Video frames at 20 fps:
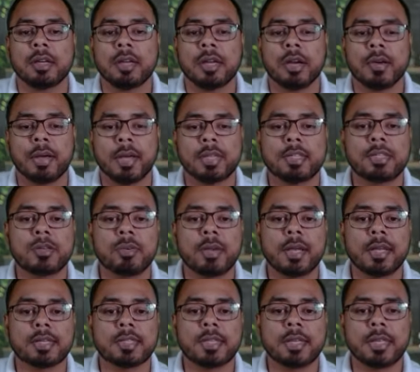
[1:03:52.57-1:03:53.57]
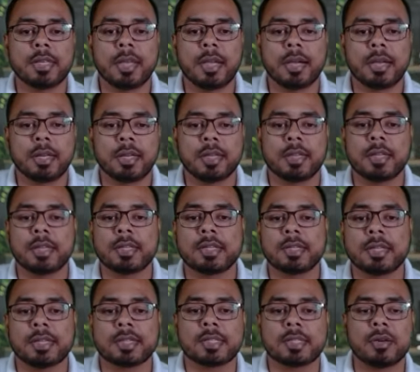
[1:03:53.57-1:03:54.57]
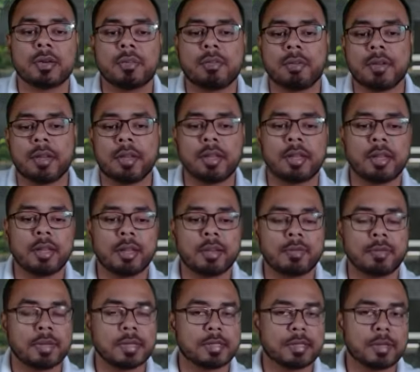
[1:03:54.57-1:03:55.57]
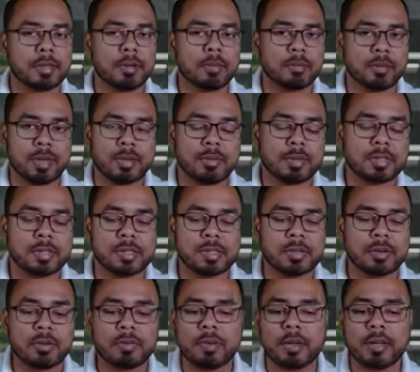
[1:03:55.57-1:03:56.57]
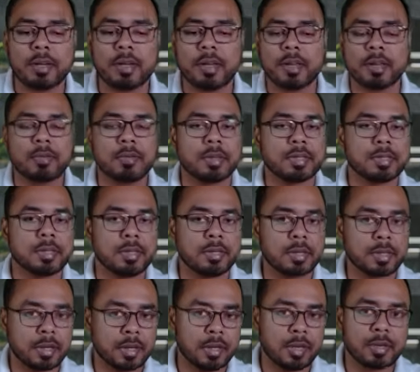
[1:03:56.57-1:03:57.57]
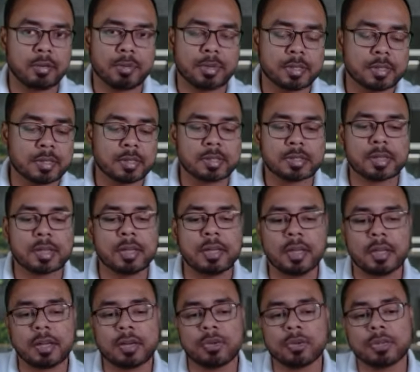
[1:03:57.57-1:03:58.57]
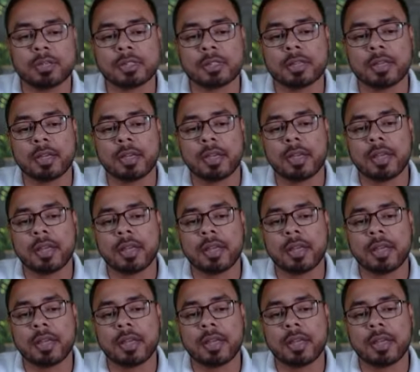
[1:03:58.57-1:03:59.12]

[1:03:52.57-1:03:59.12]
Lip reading: Now, as you can see that in this system of linear equation, we have a system of linear equation, 3 equations, 3 unknowns,